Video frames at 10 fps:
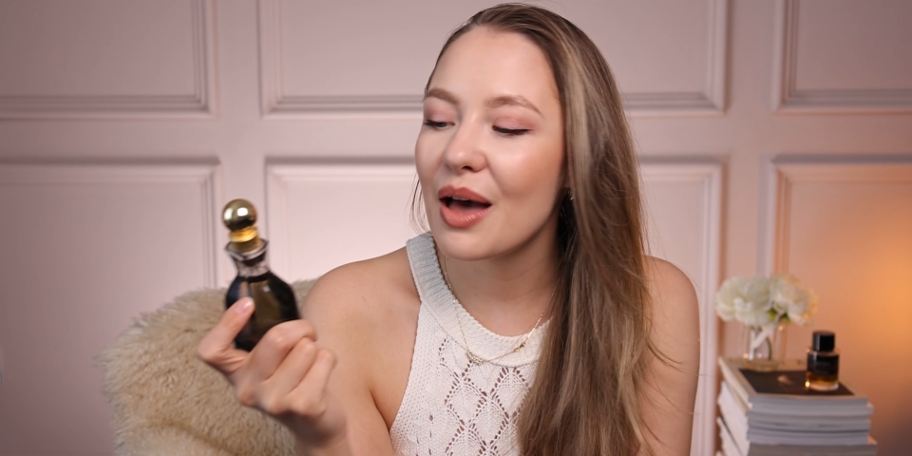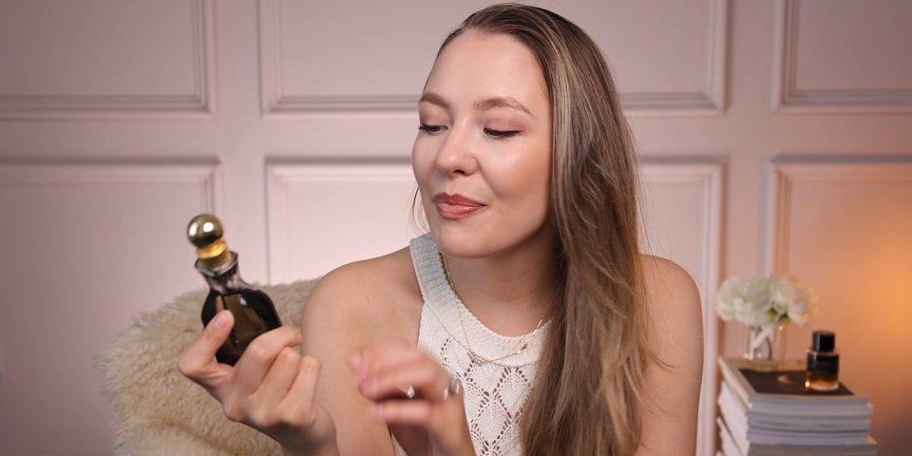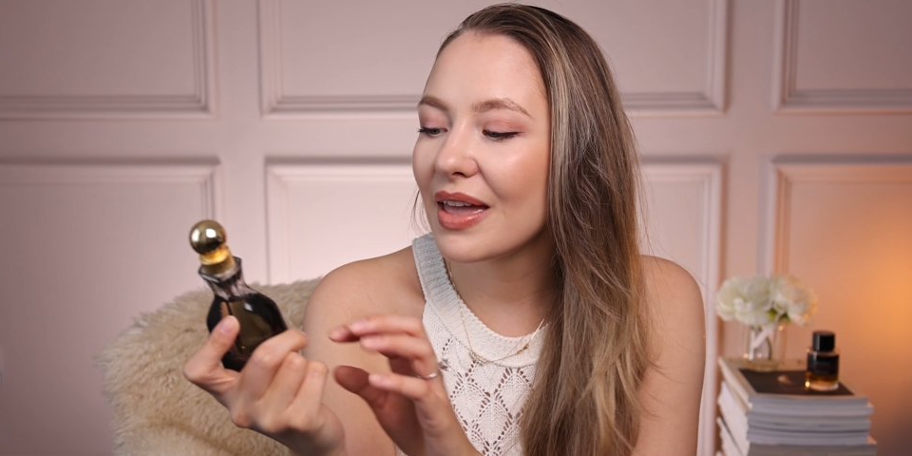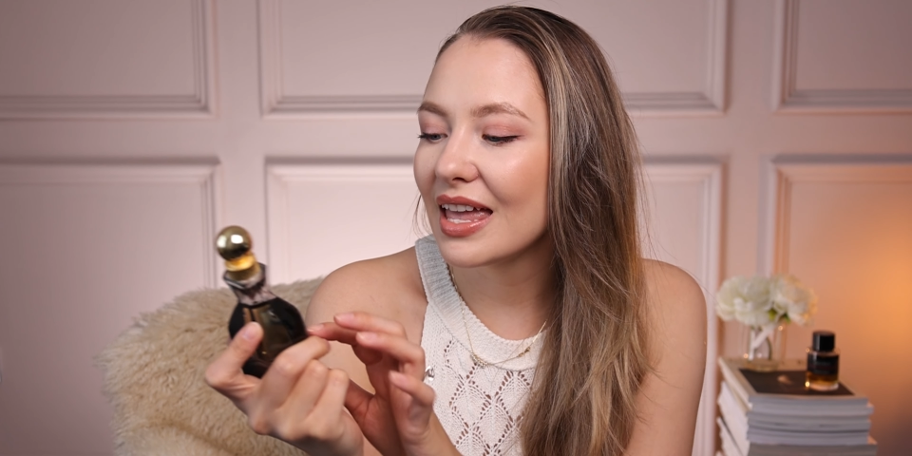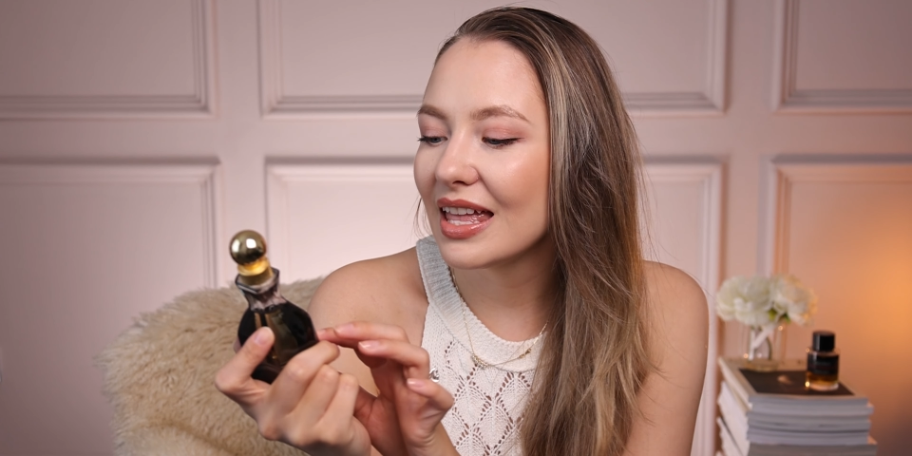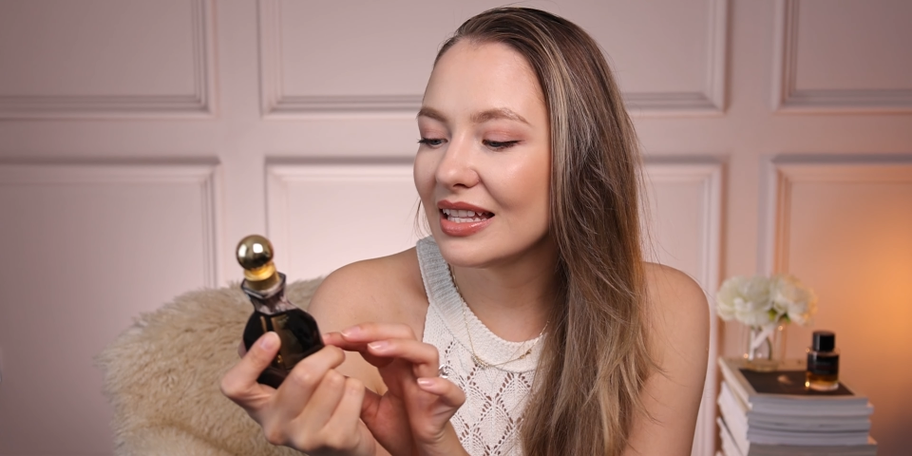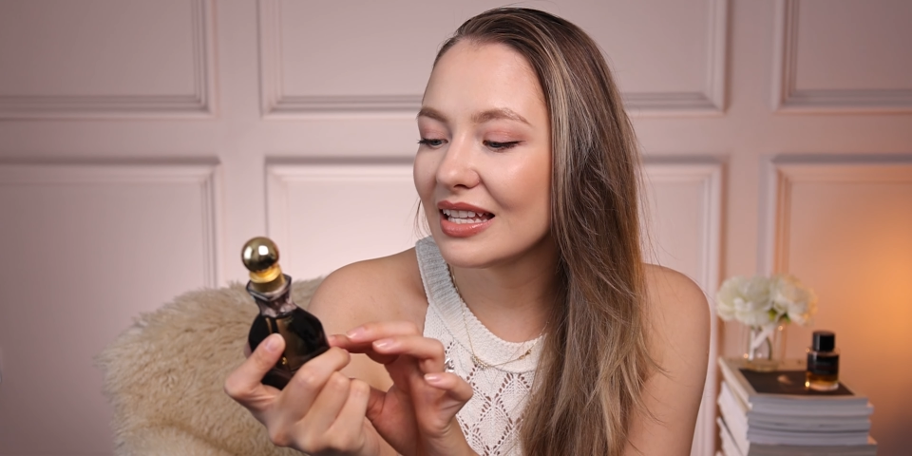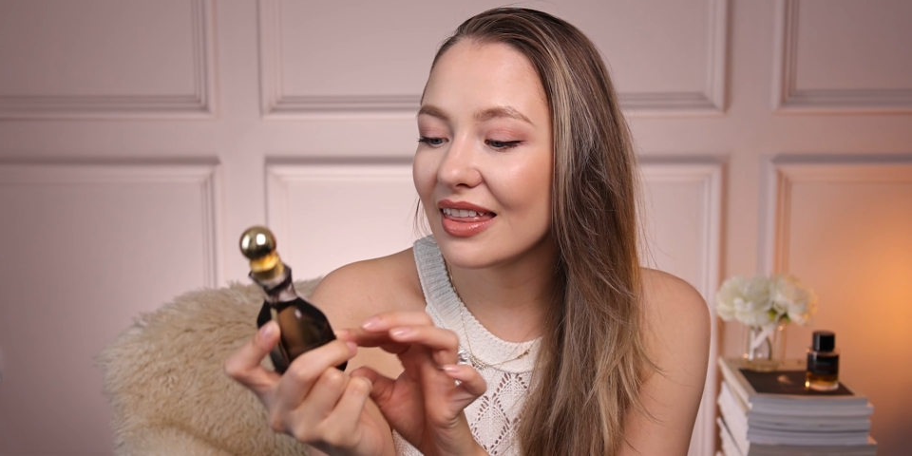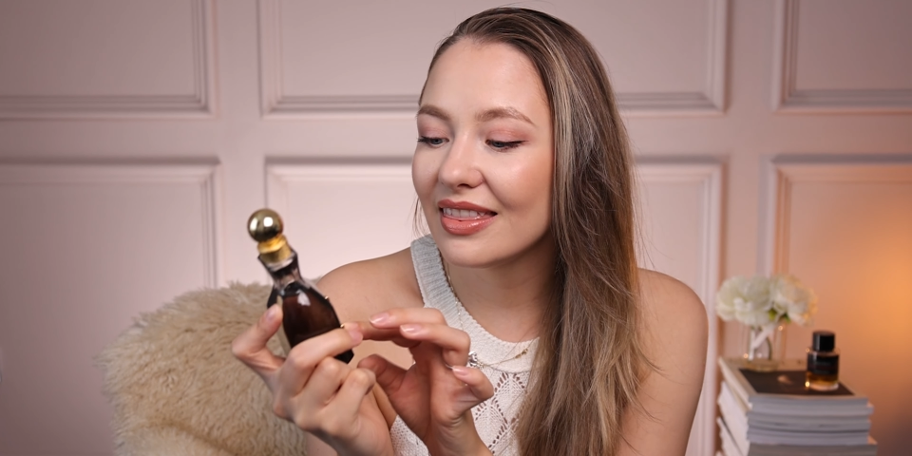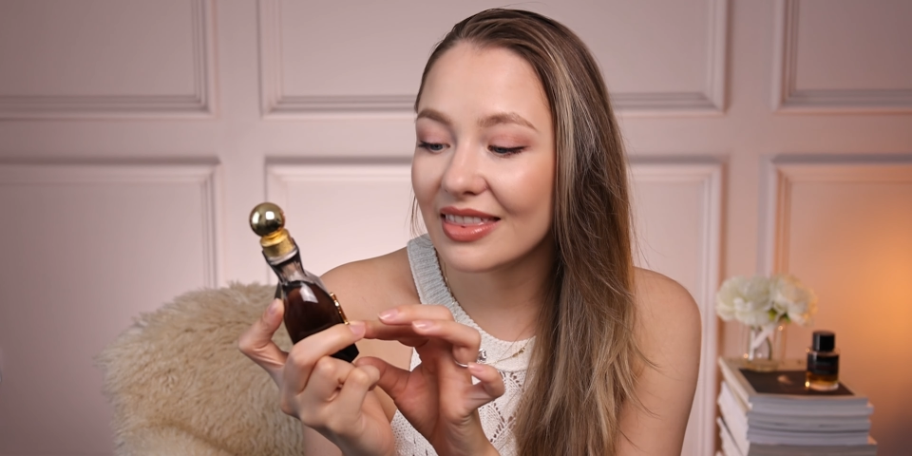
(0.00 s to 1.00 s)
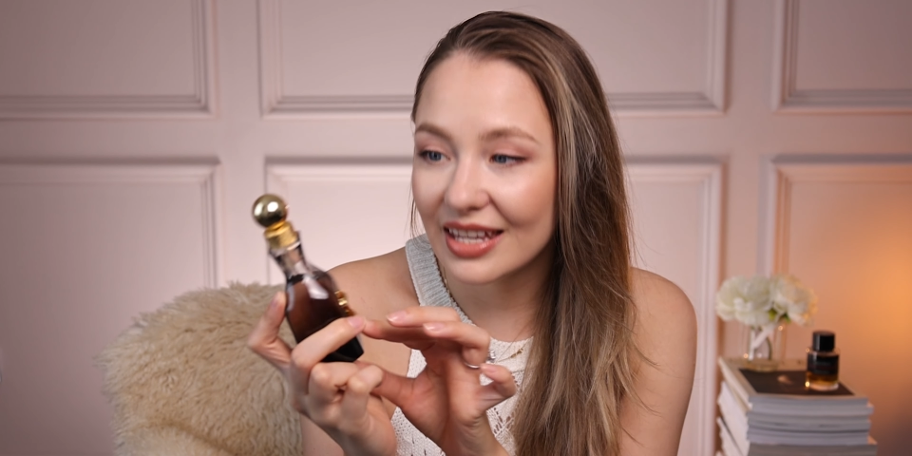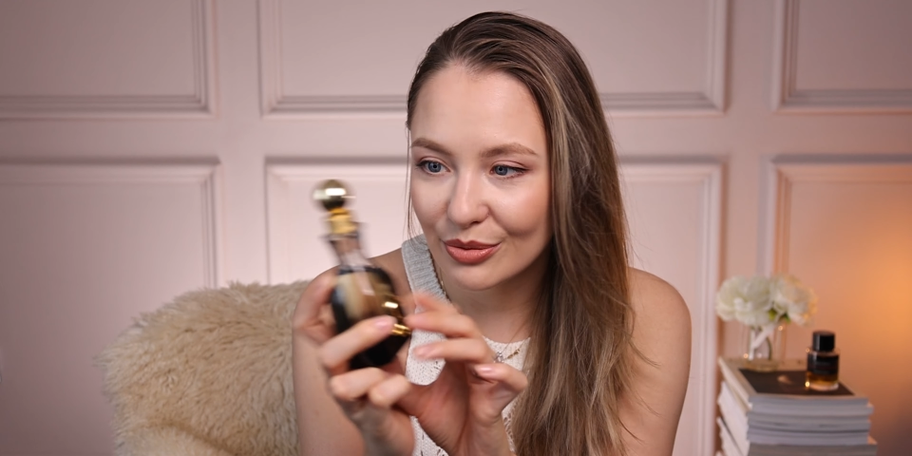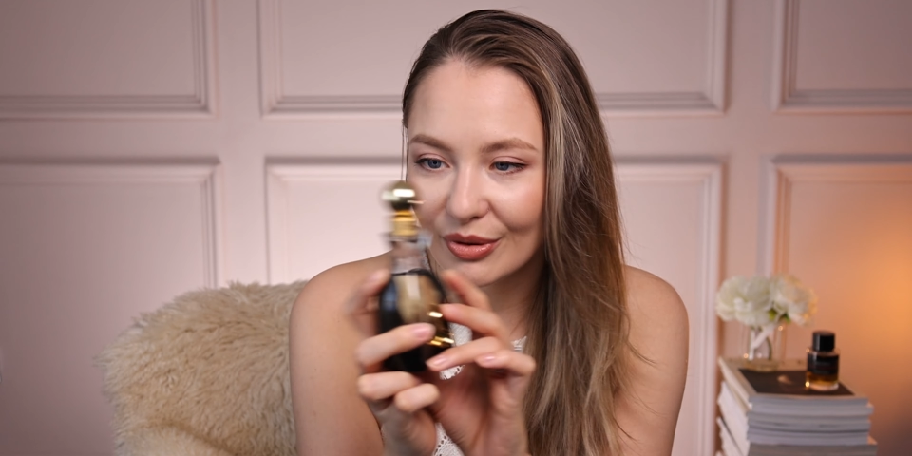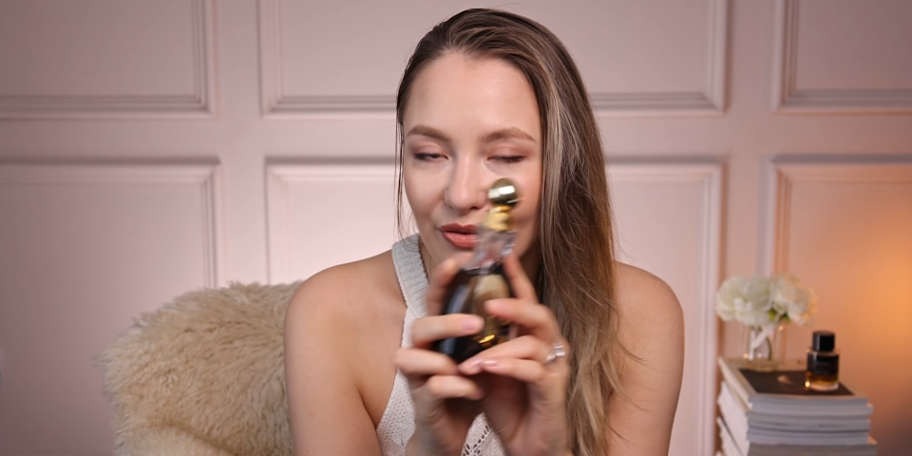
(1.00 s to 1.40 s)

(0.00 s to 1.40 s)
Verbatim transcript: up is this